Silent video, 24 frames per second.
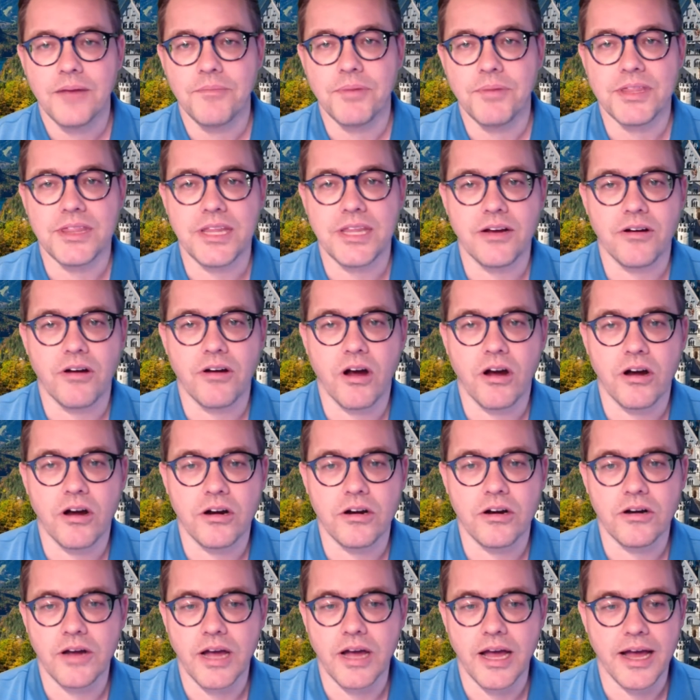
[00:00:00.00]
But there
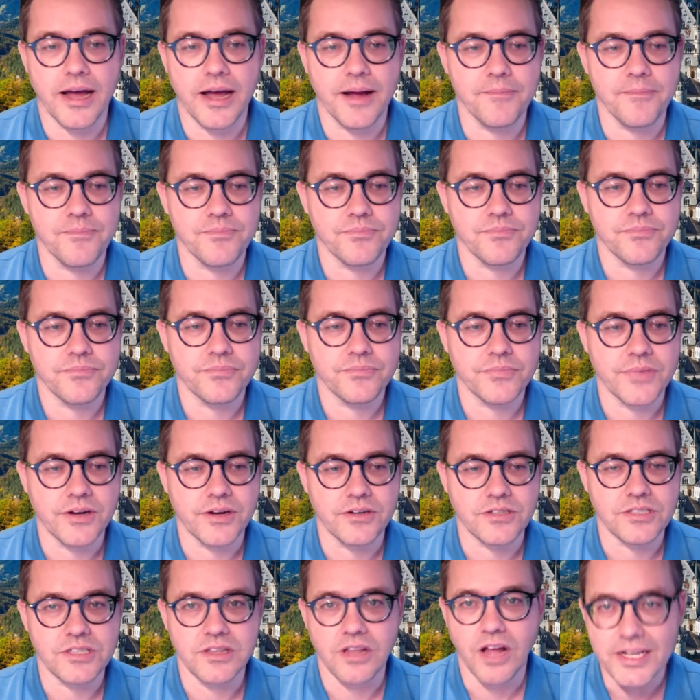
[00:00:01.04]
are um,
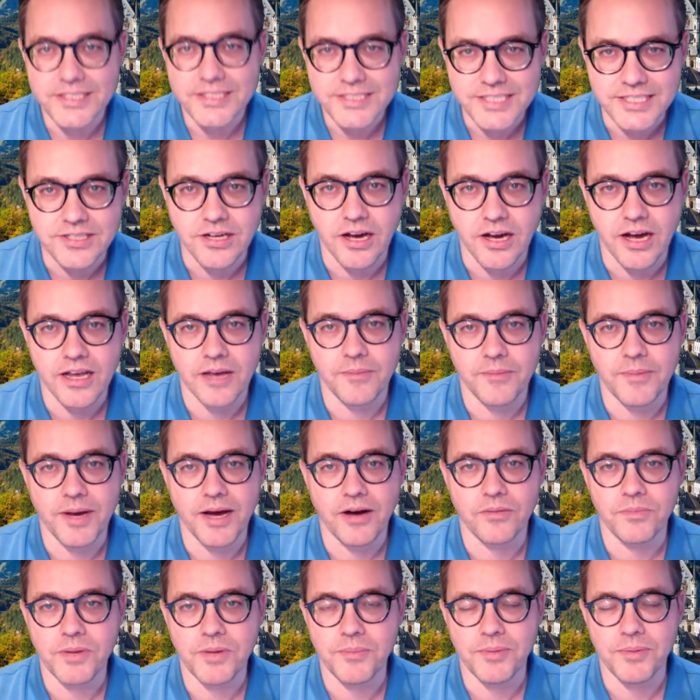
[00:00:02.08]
there's lots to talk
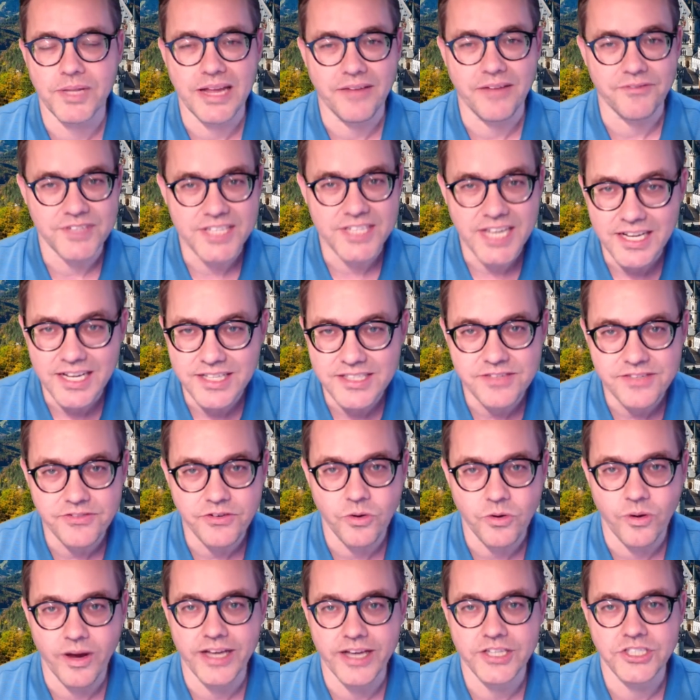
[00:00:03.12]
about. People have tons of
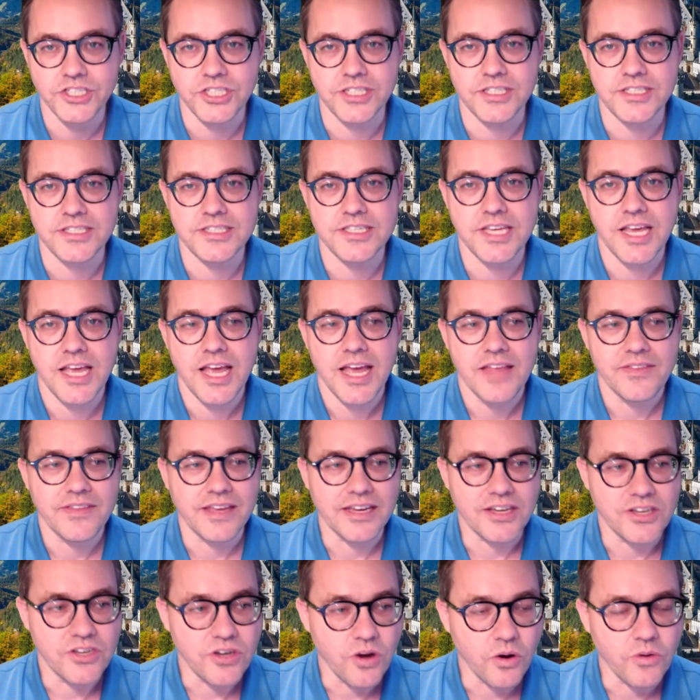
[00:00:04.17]
questions. They
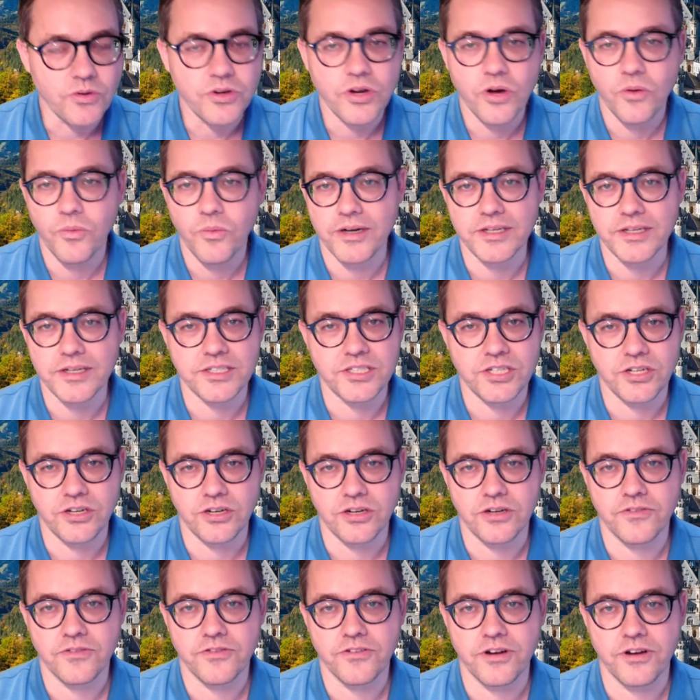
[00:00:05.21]
don't know where to
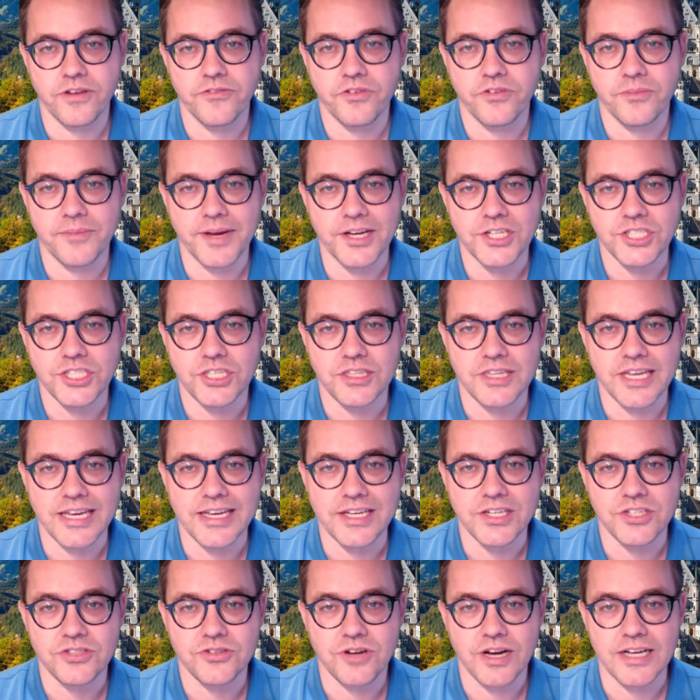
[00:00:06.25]
turn for information they
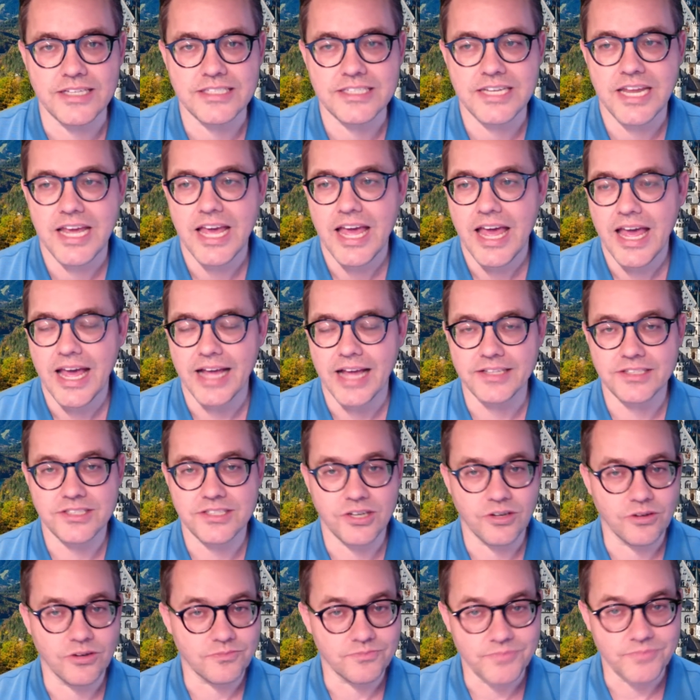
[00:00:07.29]
can trust. And
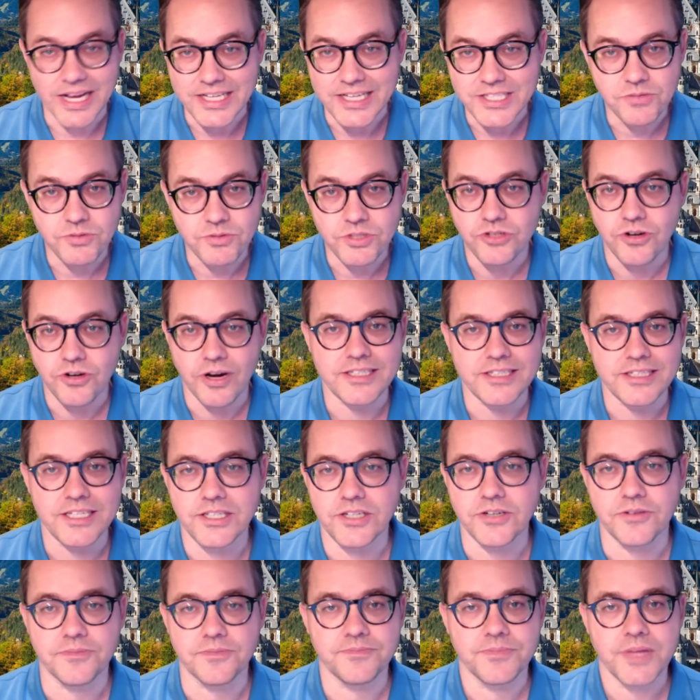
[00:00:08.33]
so that's what we're trying to
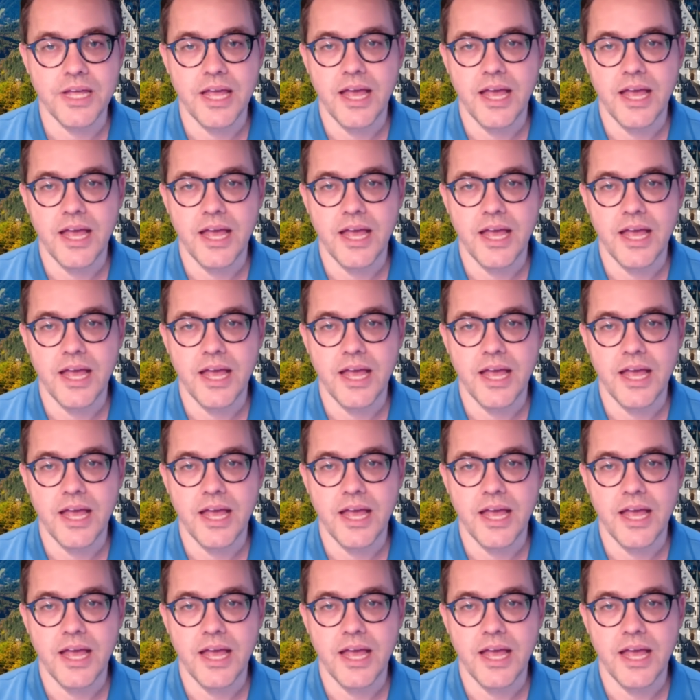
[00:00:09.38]
do.